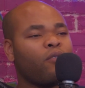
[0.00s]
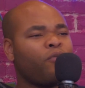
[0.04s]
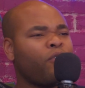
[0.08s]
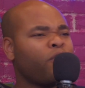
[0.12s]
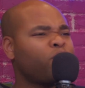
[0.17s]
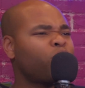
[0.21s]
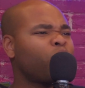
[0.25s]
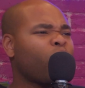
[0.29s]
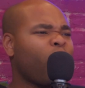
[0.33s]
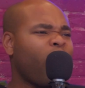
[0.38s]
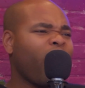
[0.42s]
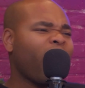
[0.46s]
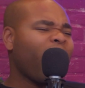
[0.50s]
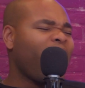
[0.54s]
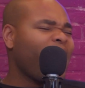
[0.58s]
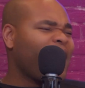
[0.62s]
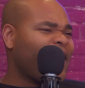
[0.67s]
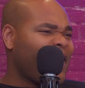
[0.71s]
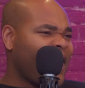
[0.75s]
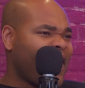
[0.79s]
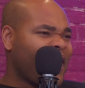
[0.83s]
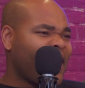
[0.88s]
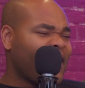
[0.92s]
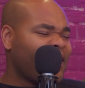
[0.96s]
for sure, I
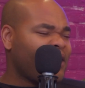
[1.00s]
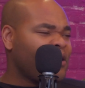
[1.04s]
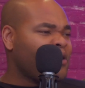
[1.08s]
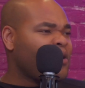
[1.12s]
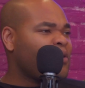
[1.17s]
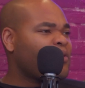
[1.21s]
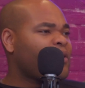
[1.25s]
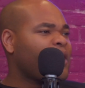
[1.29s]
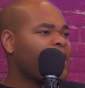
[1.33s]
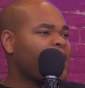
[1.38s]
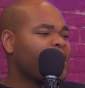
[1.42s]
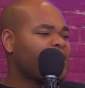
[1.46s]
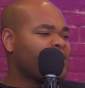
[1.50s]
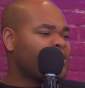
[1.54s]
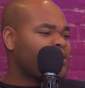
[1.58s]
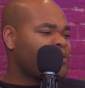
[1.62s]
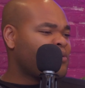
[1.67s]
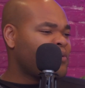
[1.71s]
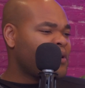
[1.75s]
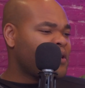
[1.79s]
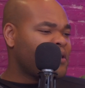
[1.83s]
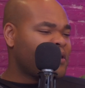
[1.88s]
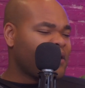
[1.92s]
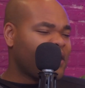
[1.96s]
get it. You know, the
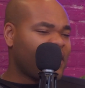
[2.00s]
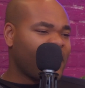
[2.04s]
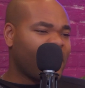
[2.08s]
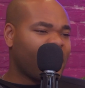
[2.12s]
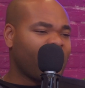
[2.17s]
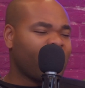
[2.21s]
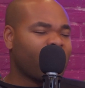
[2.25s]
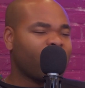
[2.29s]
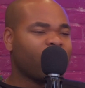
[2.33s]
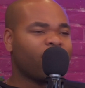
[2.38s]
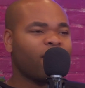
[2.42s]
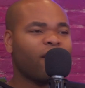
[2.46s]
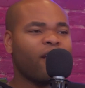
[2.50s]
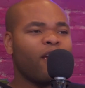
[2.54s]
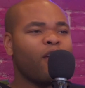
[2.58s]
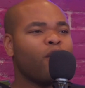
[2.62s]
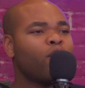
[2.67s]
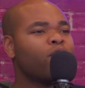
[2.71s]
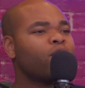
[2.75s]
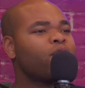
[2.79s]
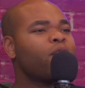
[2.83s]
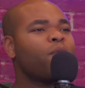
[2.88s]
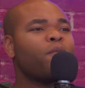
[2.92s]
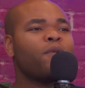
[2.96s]
history thing, and
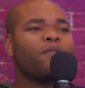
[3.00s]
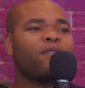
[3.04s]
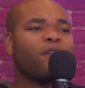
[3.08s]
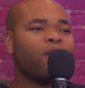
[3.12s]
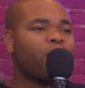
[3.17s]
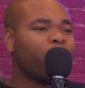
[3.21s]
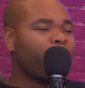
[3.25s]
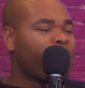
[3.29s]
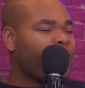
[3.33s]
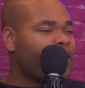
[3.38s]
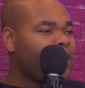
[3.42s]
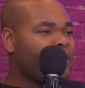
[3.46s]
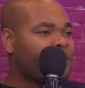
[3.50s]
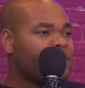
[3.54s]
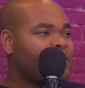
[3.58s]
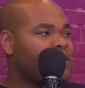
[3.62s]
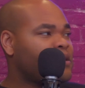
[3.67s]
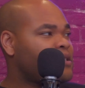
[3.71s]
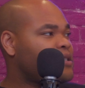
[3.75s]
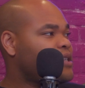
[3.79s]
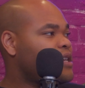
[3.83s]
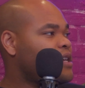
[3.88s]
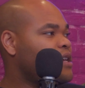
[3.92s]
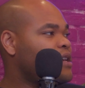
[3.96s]
someone's gonna bring up
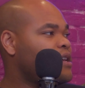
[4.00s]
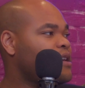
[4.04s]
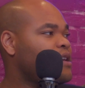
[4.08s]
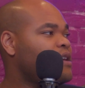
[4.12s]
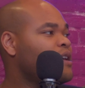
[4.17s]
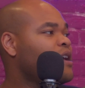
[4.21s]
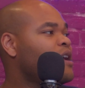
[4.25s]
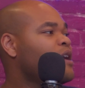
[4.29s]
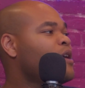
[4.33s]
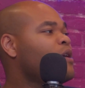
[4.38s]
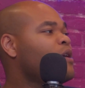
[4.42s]
Tuskegee.